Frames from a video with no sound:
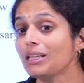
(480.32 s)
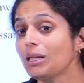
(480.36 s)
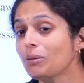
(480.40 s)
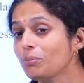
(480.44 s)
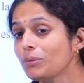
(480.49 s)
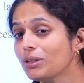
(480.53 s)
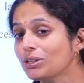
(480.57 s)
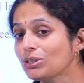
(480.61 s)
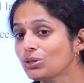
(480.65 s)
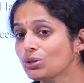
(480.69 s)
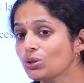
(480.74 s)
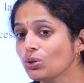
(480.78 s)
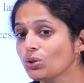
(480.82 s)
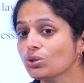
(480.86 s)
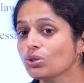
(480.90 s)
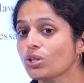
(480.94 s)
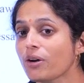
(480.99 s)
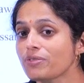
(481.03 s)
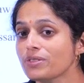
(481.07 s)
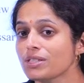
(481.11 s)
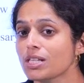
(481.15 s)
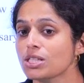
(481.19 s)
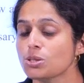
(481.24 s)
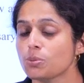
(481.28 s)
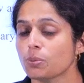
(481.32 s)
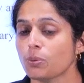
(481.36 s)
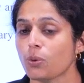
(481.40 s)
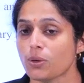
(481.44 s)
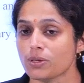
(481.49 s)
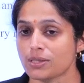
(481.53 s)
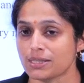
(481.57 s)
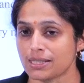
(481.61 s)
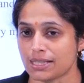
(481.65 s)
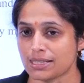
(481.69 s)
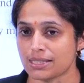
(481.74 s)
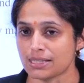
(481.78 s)
be the misuse of such
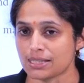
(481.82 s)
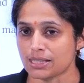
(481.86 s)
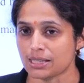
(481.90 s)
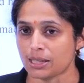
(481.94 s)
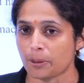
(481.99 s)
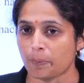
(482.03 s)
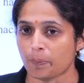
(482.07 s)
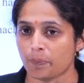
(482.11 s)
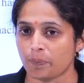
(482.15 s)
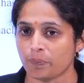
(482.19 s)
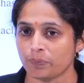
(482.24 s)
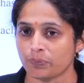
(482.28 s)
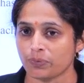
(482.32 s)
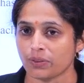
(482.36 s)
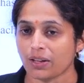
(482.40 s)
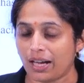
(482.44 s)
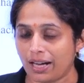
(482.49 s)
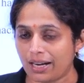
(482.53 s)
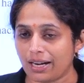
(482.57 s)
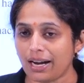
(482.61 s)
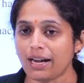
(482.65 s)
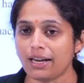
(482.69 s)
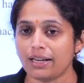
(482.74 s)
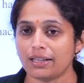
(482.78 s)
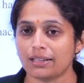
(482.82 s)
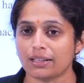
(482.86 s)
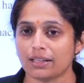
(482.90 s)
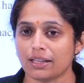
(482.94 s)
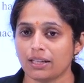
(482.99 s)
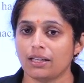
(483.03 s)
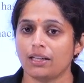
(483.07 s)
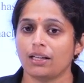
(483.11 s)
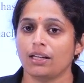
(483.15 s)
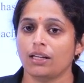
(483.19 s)
process, right.